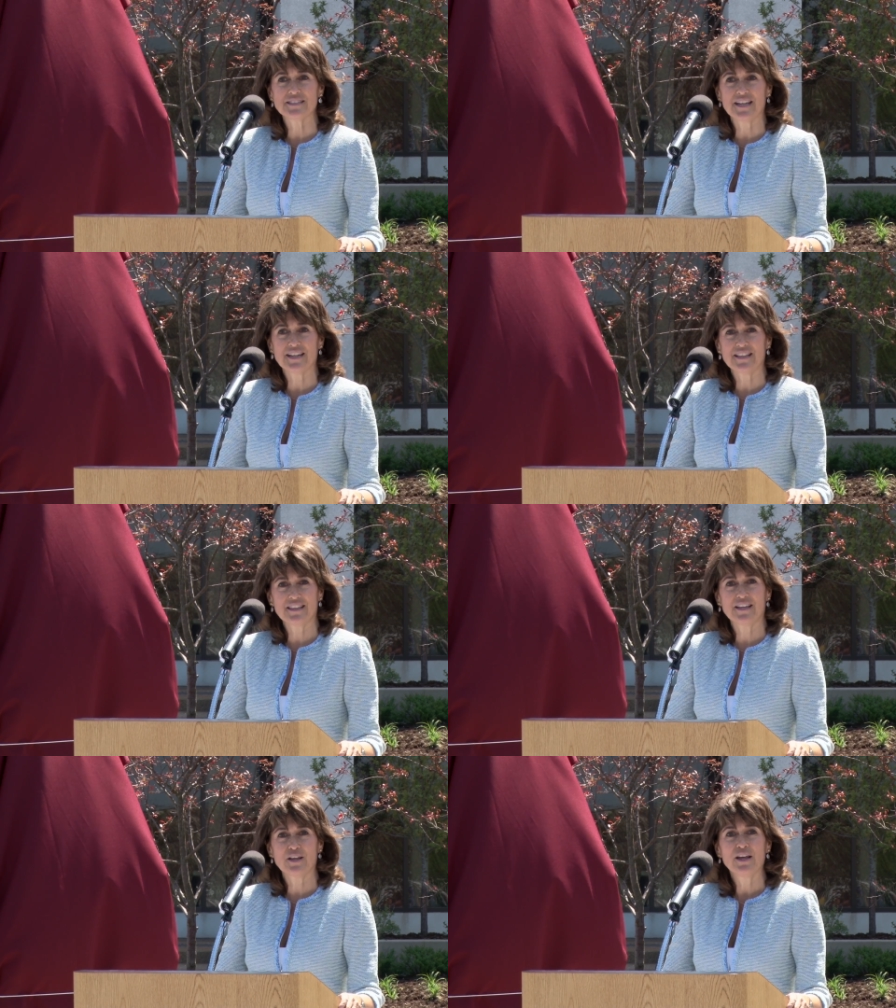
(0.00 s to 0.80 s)
And I
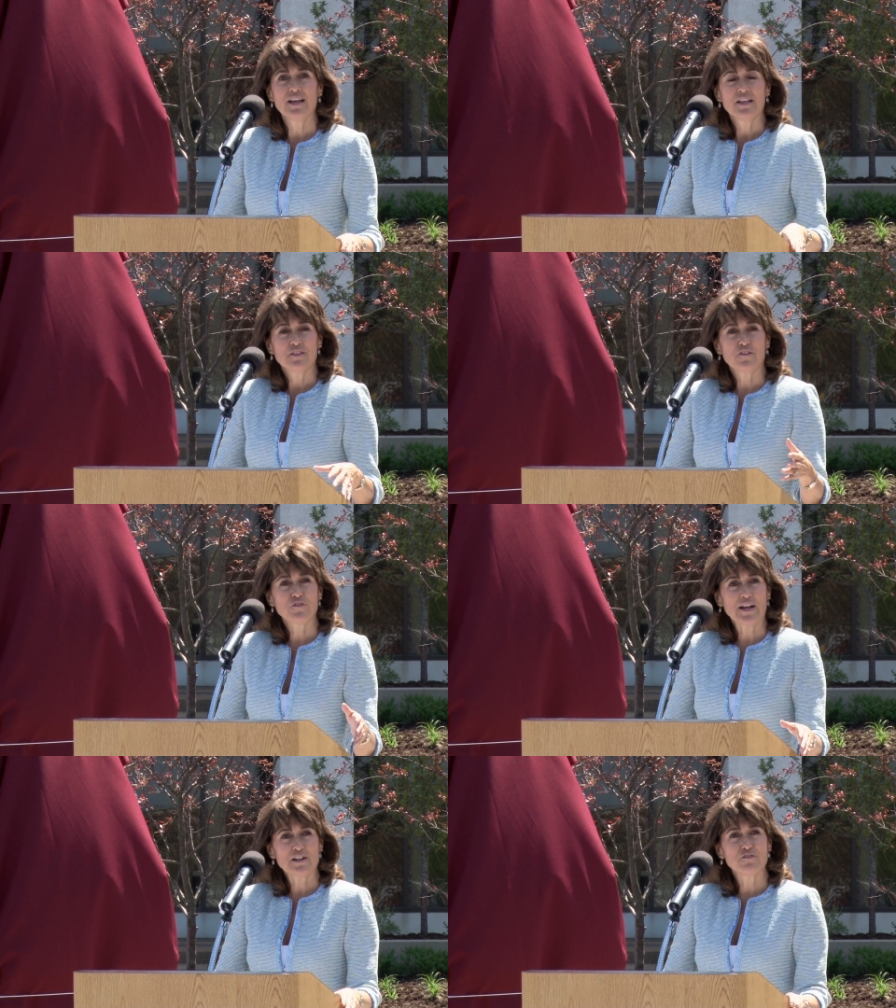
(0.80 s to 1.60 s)
think the
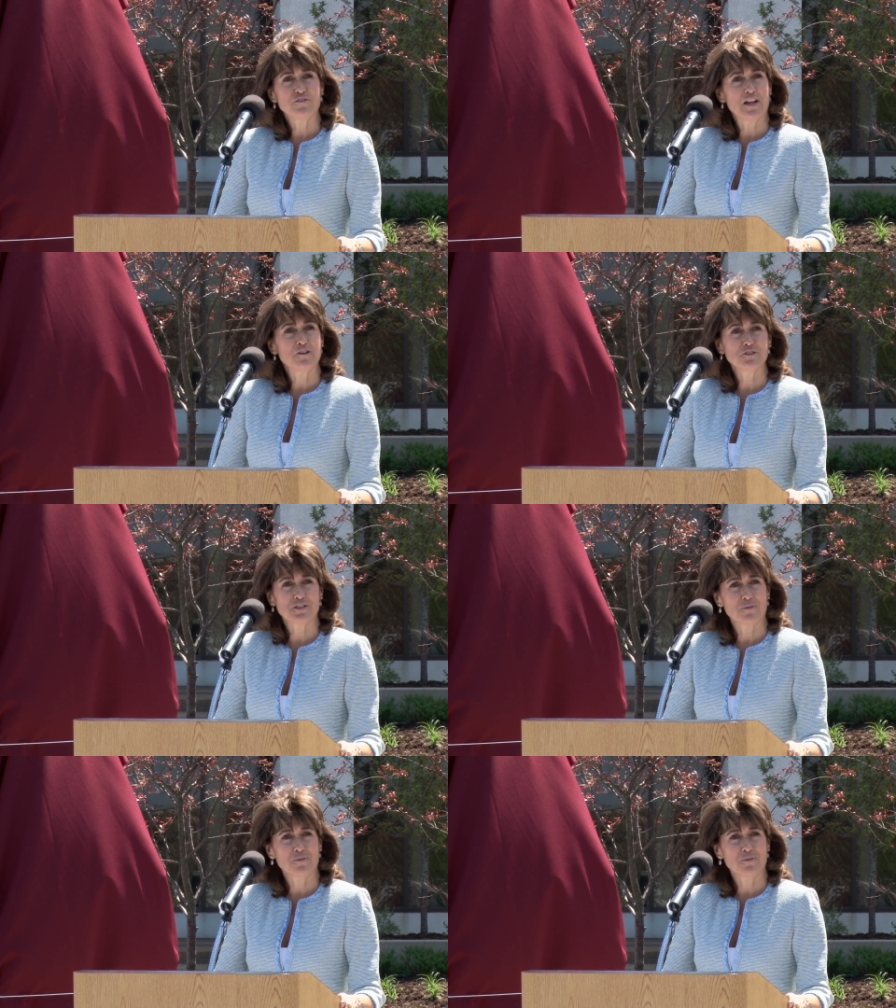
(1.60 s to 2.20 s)
Franklin Fellows